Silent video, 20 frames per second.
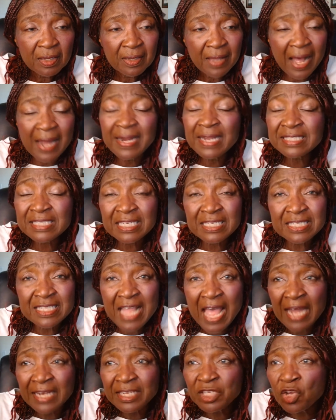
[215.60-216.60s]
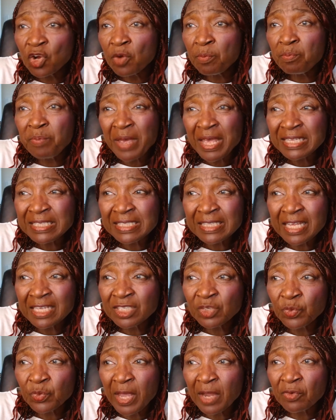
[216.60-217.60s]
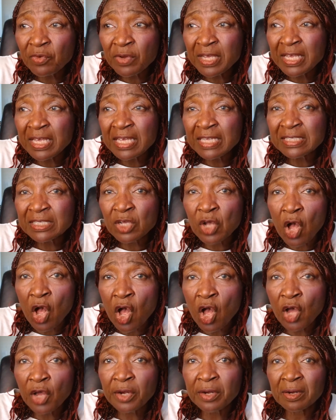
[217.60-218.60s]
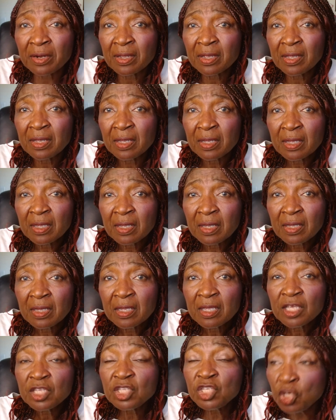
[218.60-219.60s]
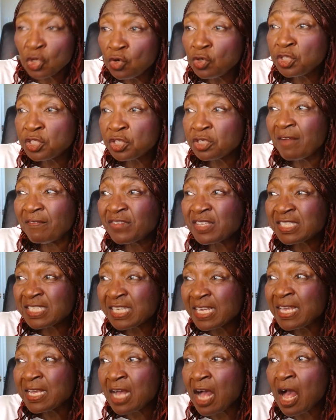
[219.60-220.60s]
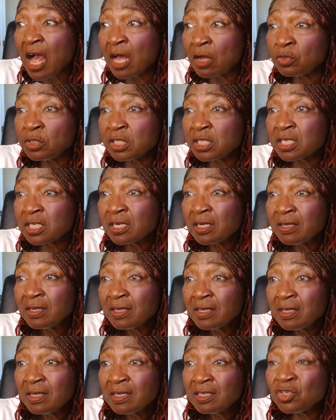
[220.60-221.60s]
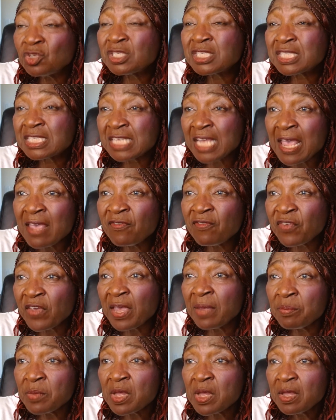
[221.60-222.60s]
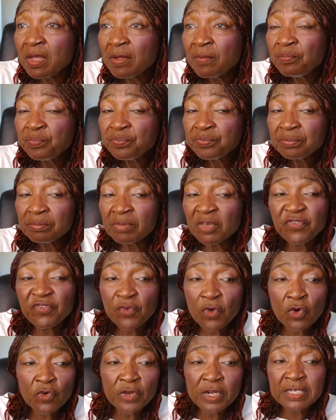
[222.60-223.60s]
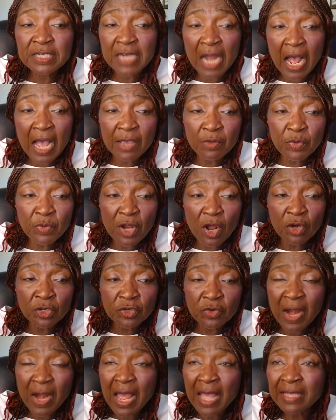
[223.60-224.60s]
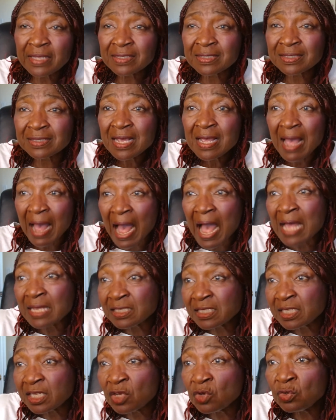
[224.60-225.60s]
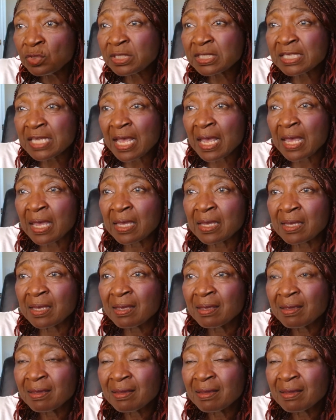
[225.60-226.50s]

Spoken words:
And it's not your business where he is gone. You should have seek out to save him before he died without Christ, as you say.